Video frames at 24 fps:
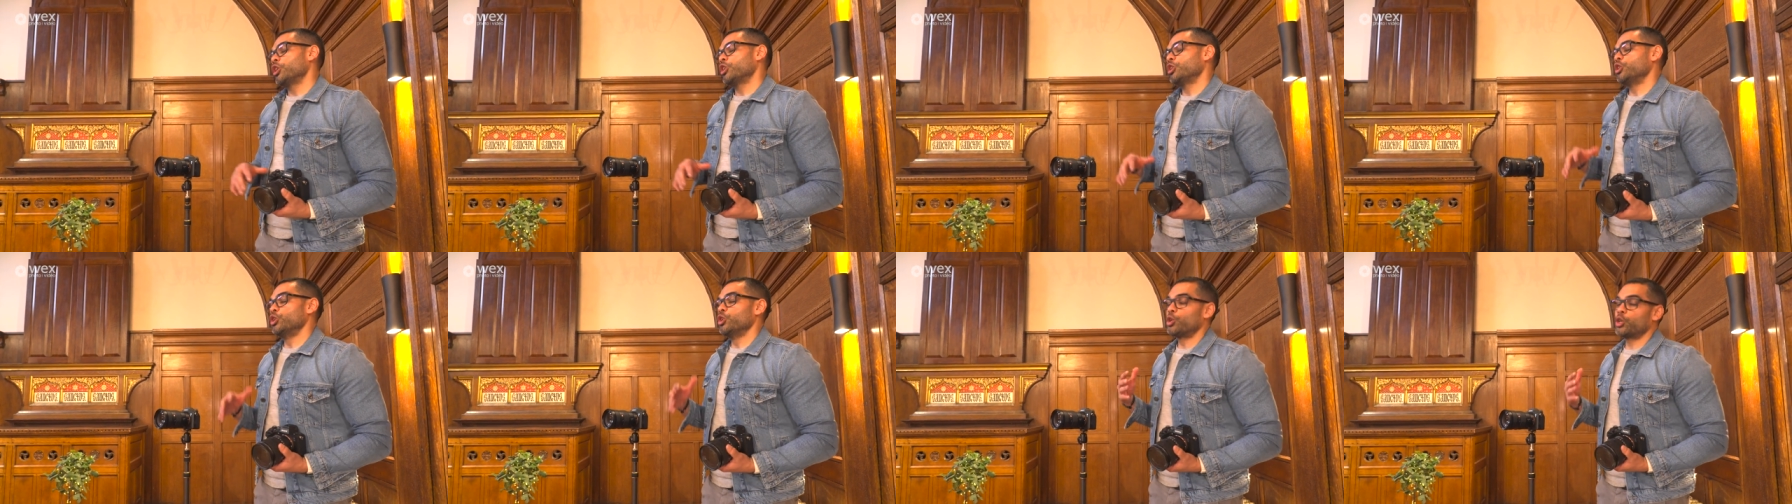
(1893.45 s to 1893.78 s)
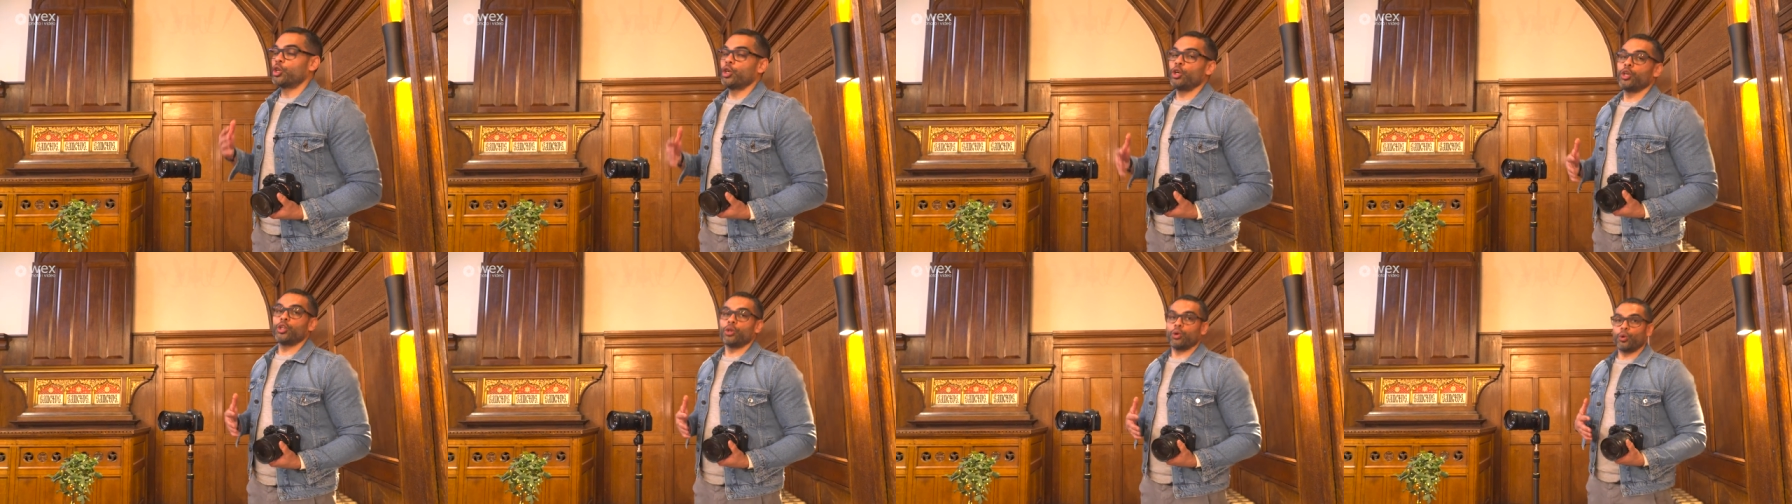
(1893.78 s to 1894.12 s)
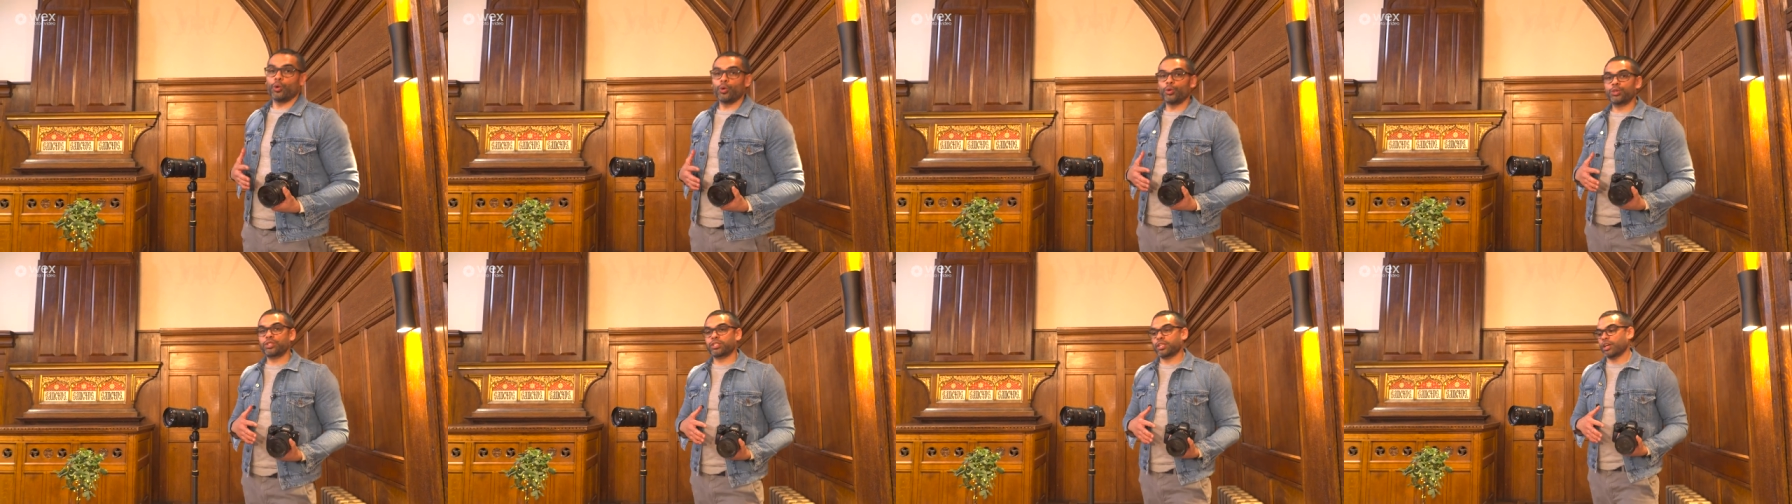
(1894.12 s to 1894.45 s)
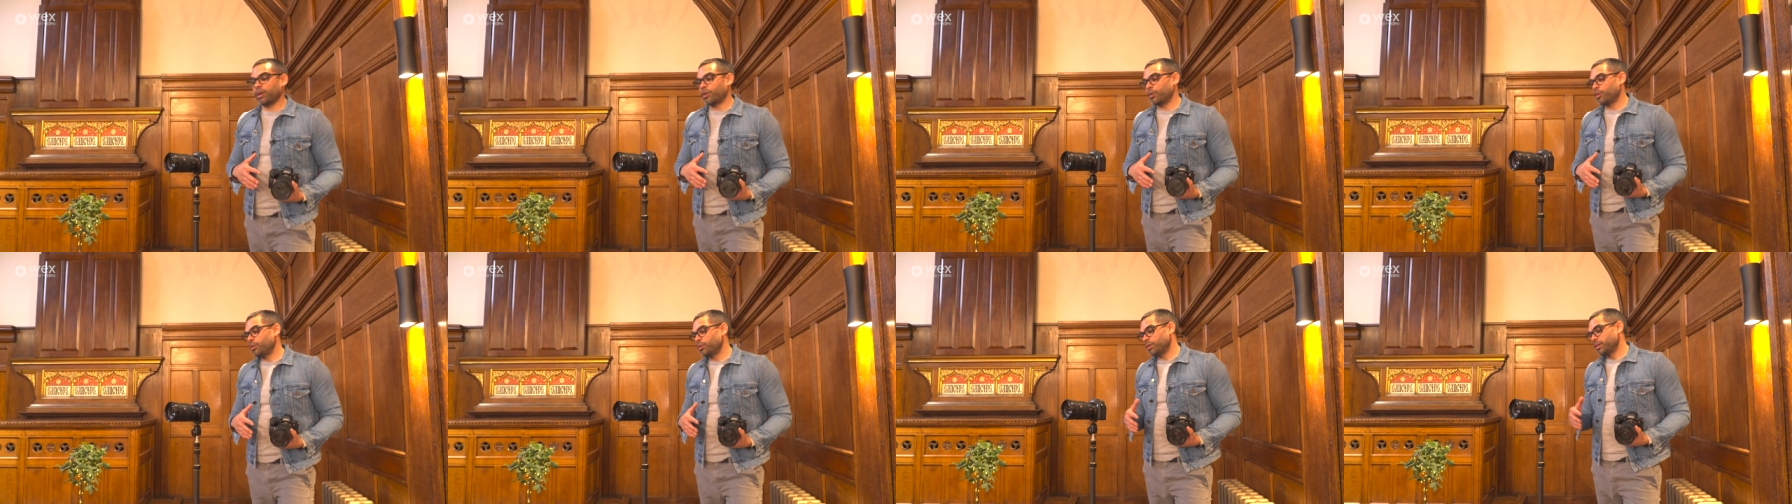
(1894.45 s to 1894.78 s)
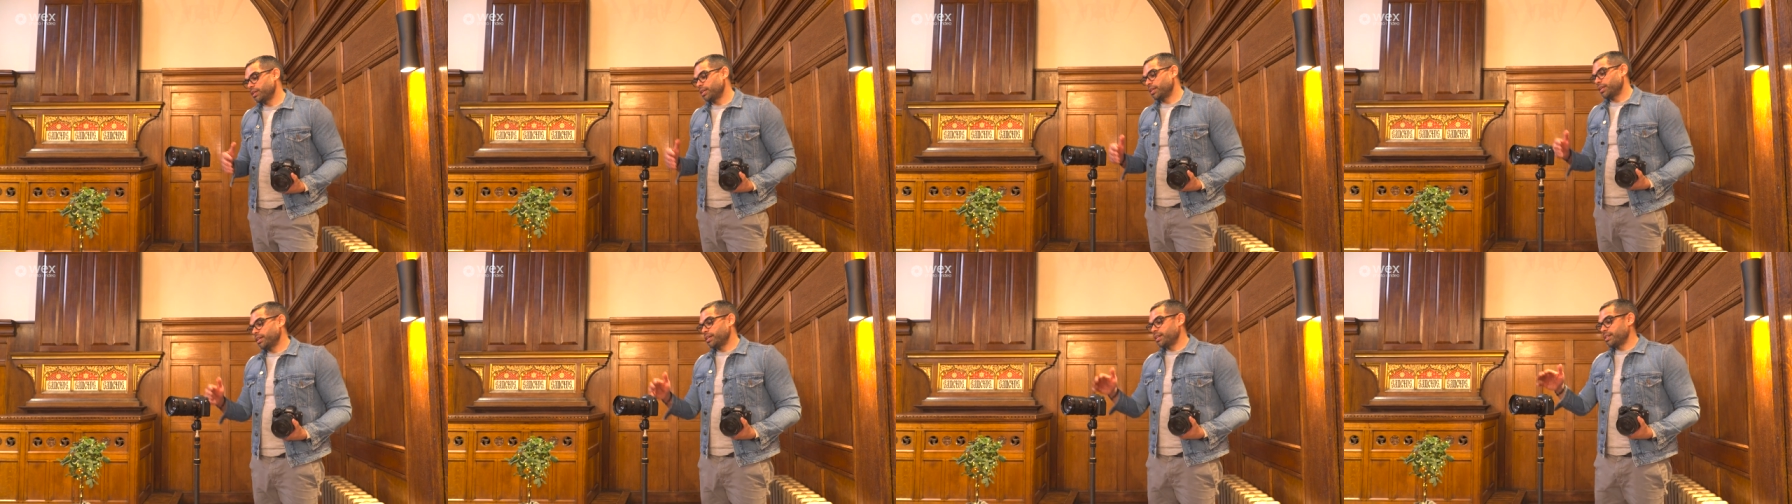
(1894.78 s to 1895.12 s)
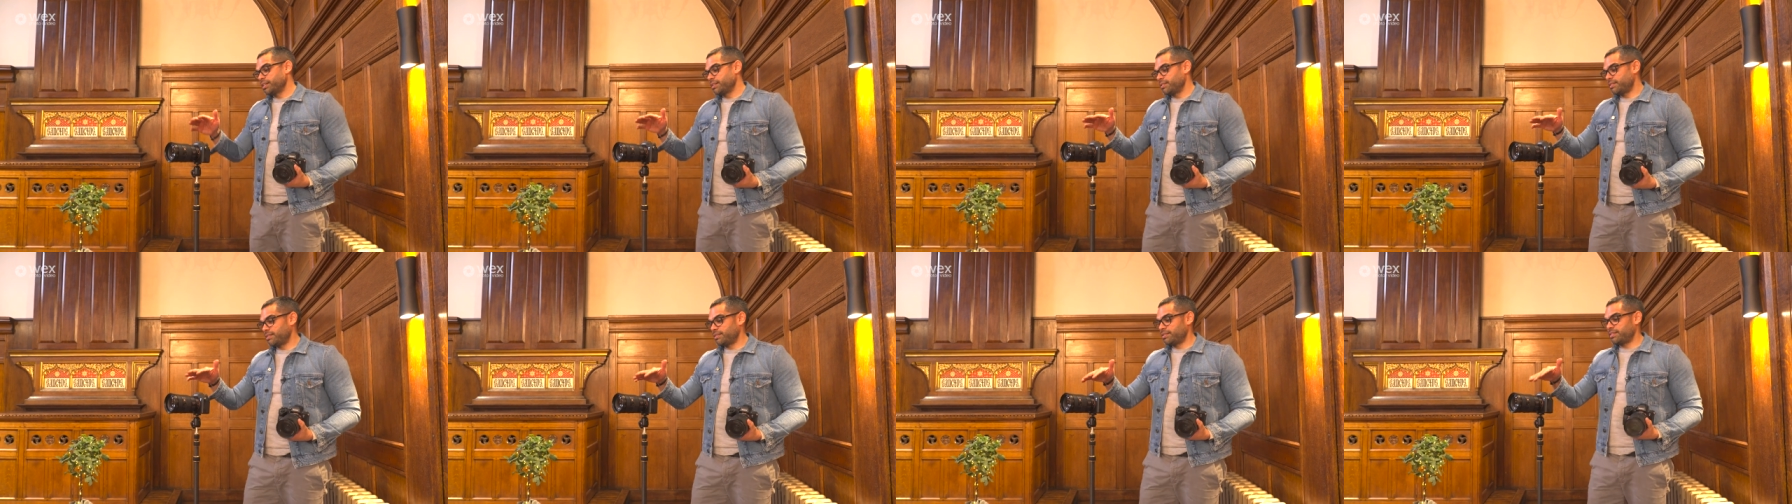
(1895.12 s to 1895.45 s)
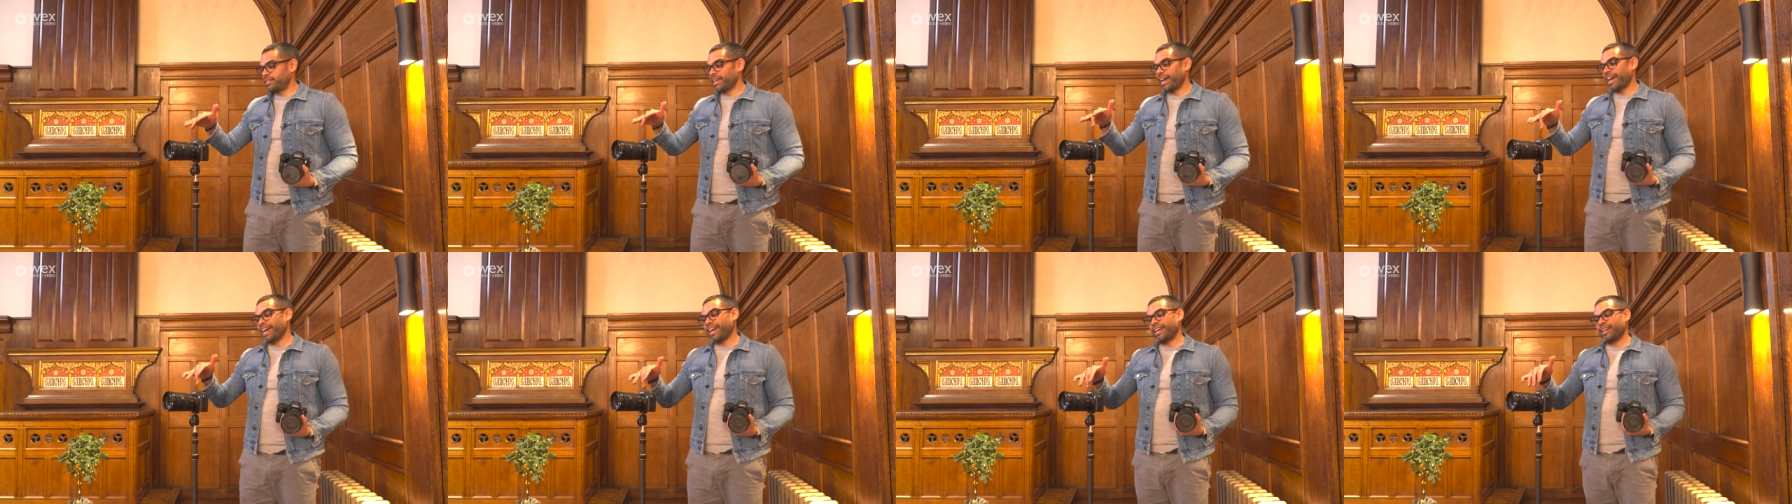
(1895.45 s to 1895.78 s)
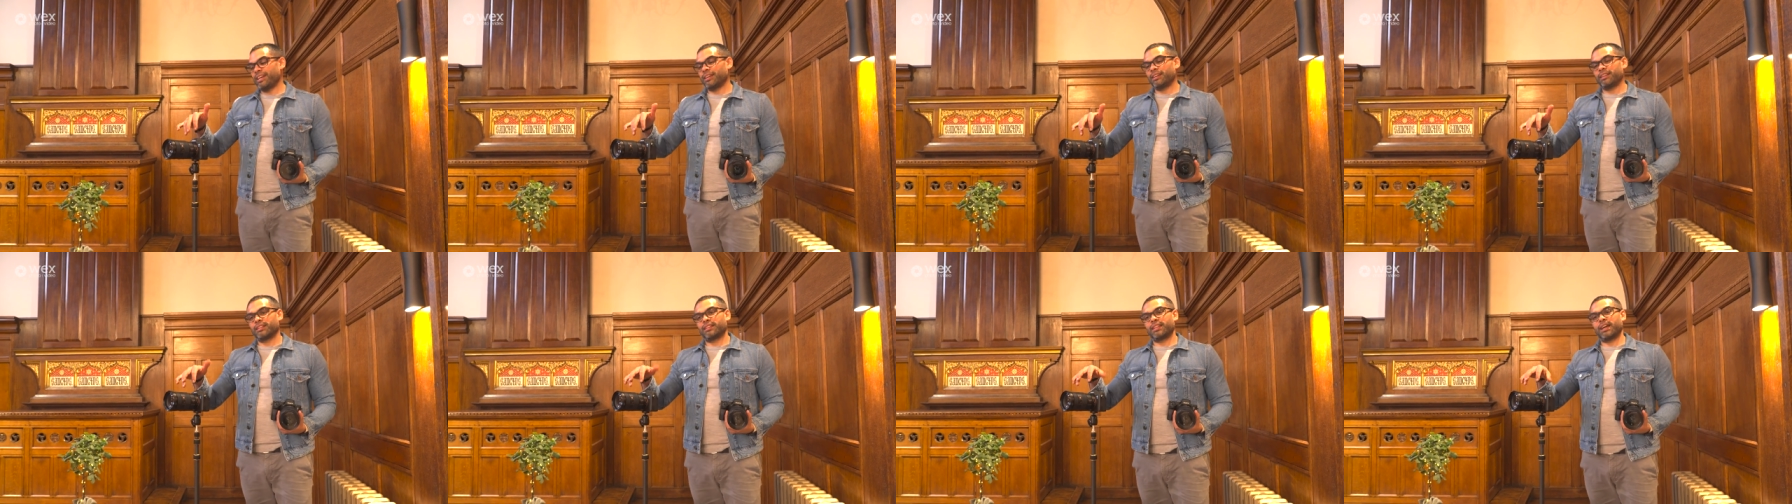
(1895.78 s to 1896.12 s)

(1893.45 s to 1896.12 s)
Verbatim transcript: You could also say